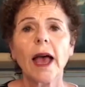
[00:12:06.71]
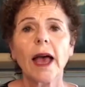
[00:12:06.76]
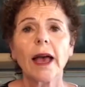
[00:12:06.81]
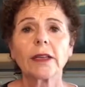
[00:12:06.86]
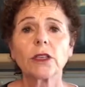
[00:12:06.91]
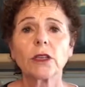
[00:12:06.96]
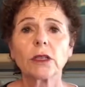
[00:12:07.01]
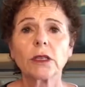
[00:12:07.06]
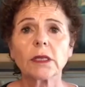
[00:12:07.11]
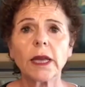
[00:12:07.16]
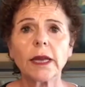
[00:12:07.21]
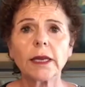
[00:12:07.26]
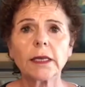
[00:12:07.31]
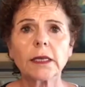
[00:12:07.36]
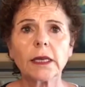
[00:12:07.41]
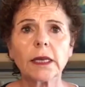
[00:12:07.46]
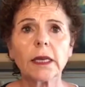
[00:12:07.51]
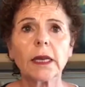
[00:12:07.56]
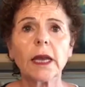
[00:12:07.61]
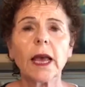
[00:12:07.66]
As you said,
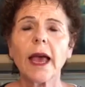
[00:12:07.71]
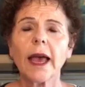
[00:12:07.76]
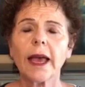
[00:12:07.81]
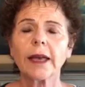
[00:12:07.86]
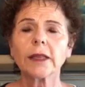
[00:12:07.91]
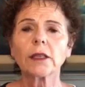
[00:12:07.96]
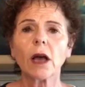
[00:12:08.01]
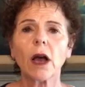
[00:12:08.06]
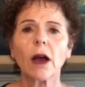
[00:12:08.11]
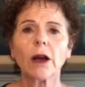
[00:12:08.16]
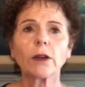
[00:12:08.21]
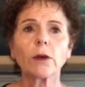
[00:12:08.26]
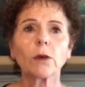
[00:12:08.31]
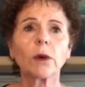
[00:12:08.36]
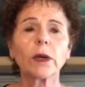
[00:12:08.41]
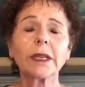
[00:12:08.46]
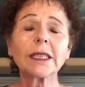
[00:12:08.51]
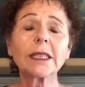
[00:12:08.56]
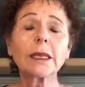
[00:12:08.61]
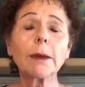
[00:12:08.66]
Dee, it's are you
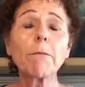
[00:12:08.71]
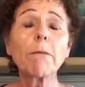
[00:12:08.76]
willing to